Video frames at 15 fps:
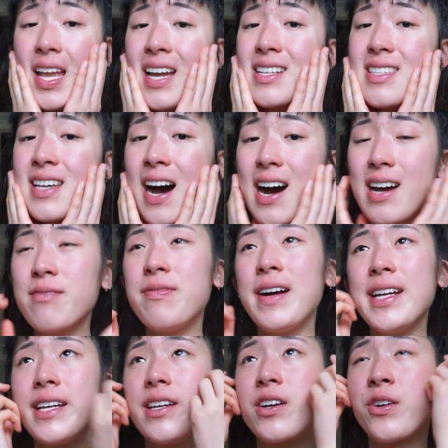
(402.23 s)
it's hard
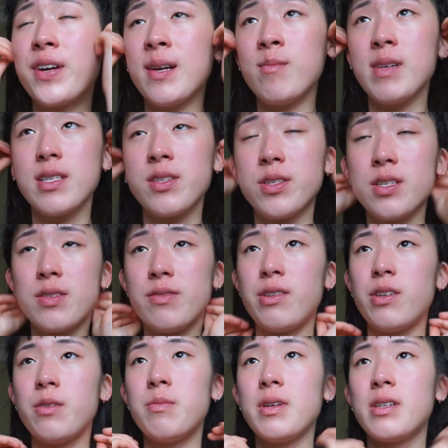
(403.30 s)
finding a cream that suits for
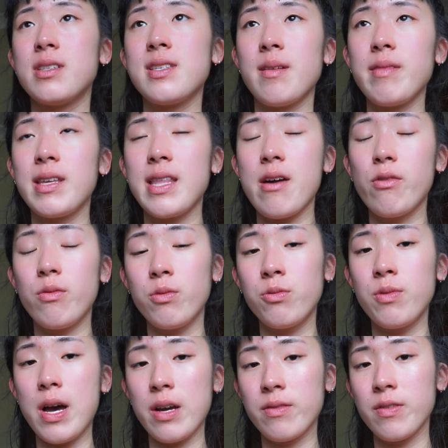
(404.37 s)
you, because something that will
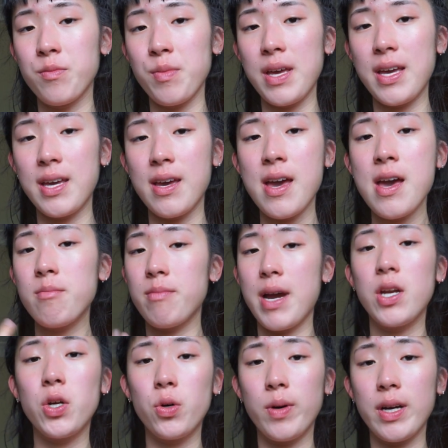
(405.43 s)
work for me
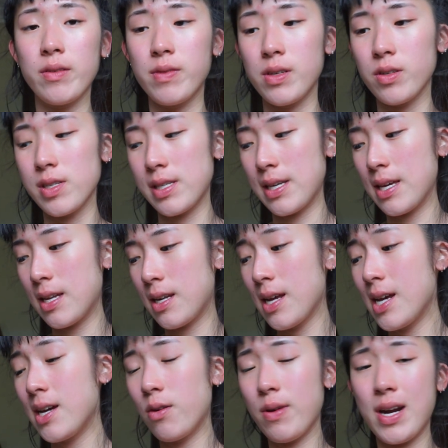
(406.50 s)
might not work for your skin,
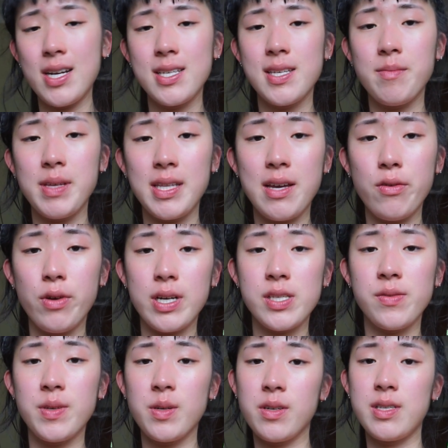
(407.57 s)
whereas something that works
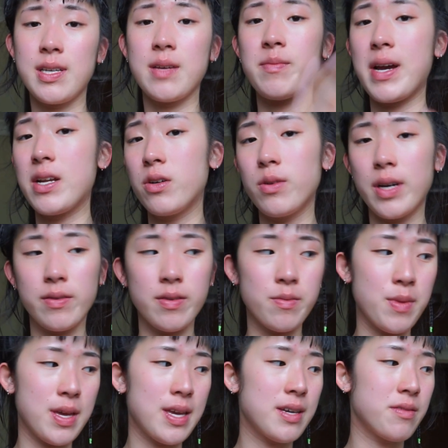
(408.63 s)
for your skin might not work for
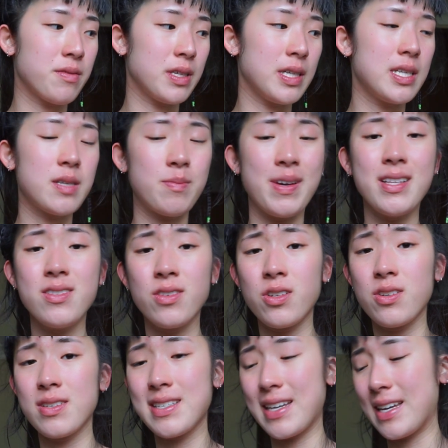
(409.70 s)
me. It really depends on
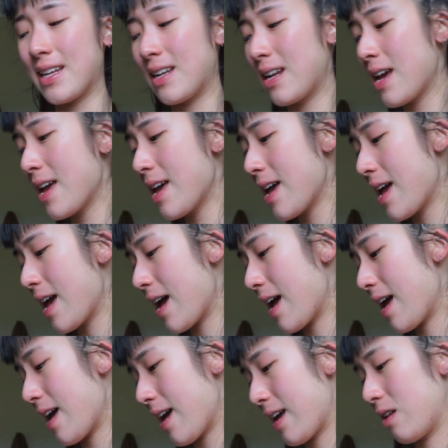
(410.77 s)
your skin
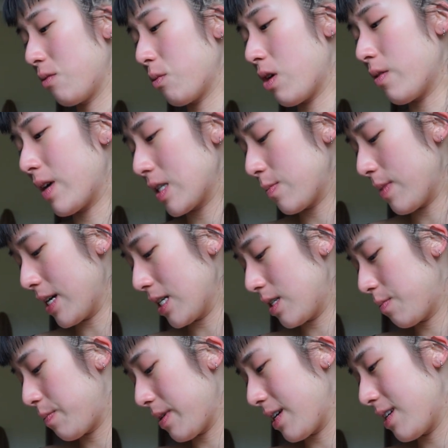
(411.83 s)
and what works
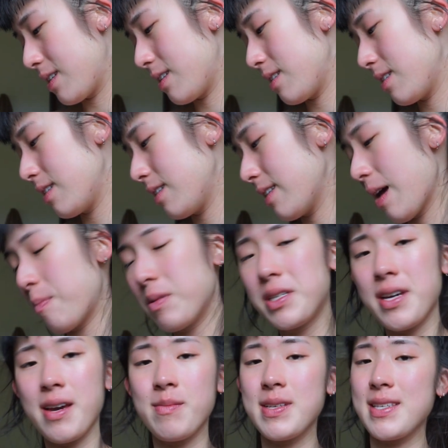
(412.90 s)
best. But
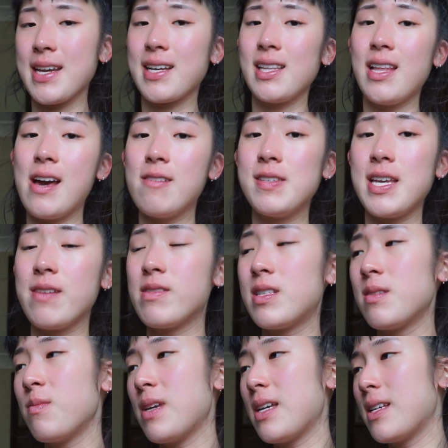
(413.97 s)
Epaderm is like a lifesaver
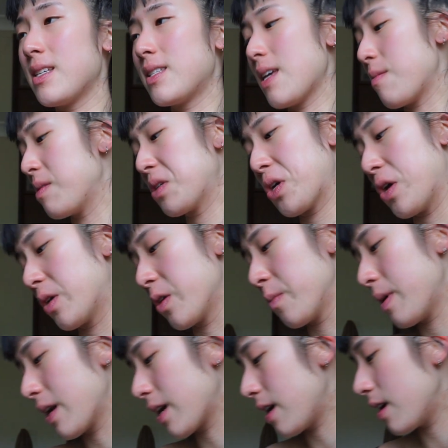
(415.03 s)
to me, same as cocoa
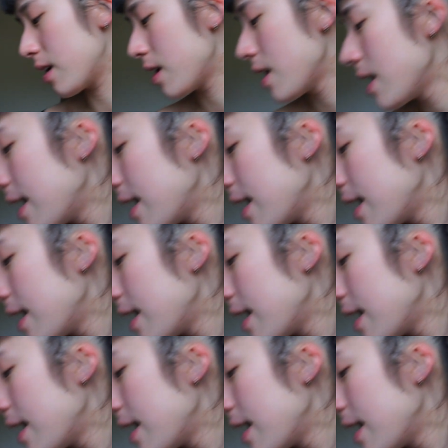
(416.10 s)
butter.